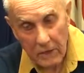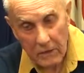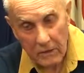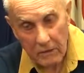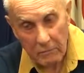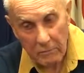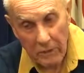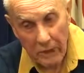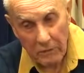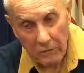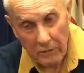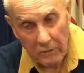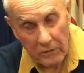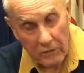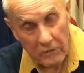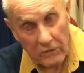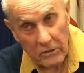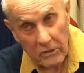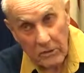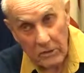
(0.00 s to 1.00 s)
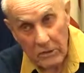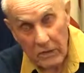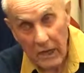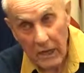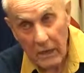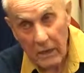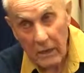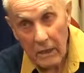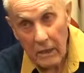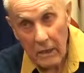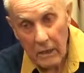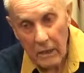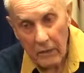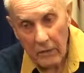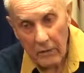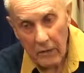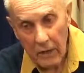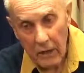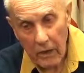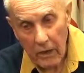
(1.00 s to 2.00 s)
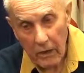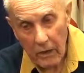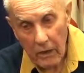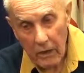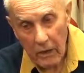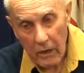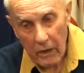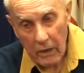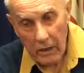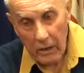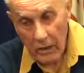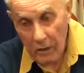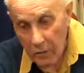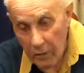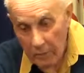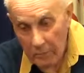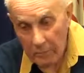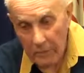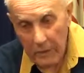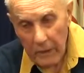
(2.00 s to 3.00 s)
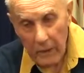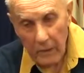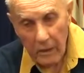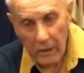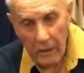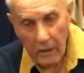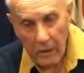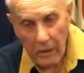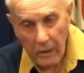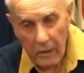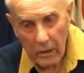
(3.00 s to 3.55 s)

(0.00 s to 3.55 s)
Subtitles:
to be able to sustain equip their